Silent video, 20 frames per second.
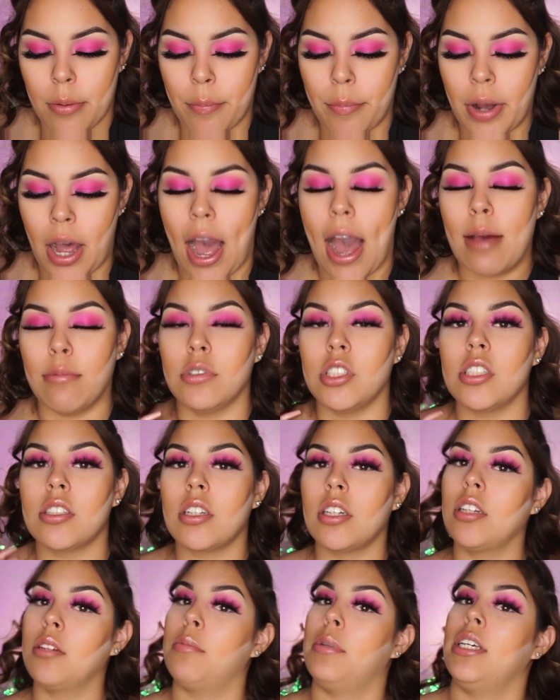But I'm just
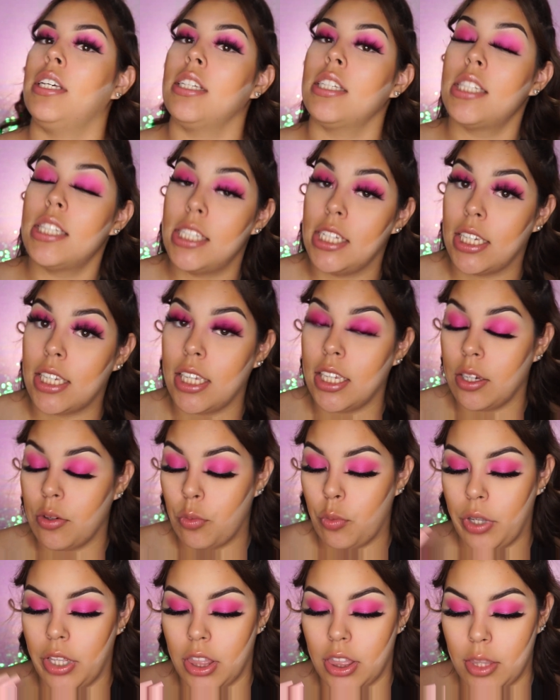going to be sticking
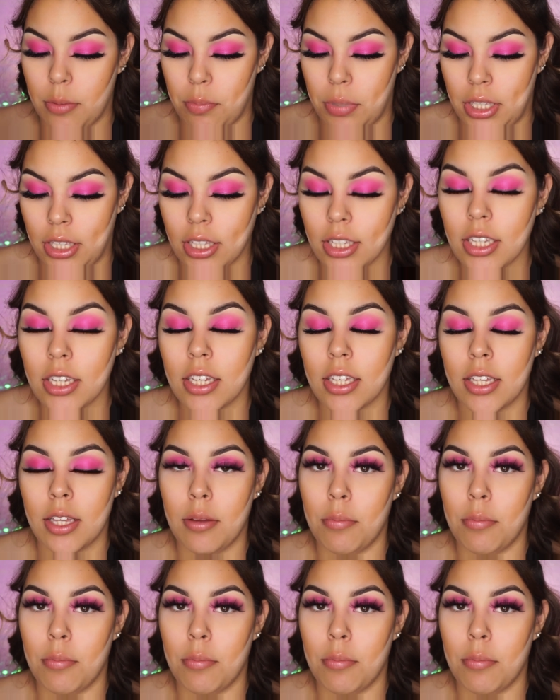with the pink.